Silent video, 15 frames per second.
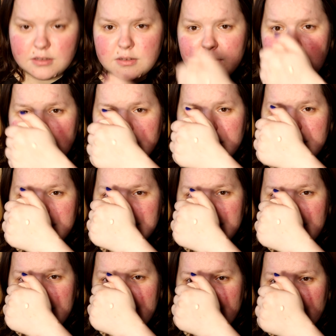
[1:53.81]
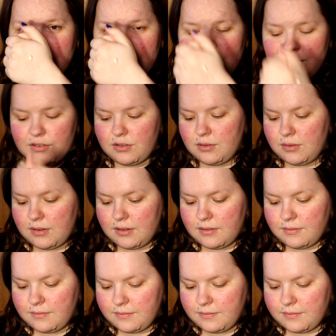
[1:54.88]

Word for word: So it actually does kind of have a color to it.